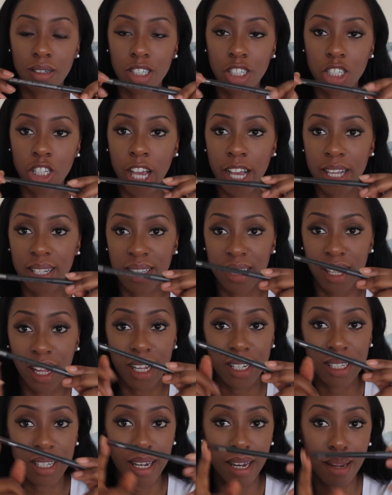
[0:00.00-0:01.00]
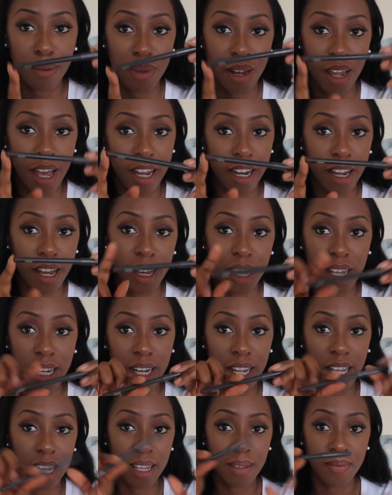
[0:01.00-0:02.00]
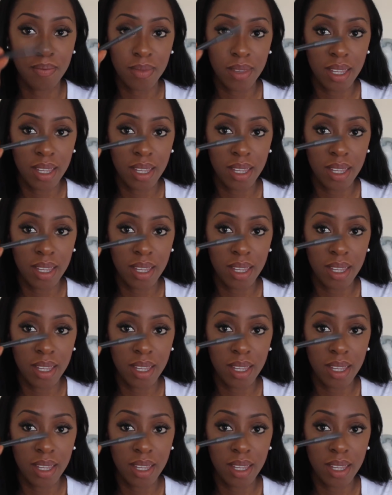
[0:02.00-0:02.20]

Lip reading: Chestnut lip liner in here,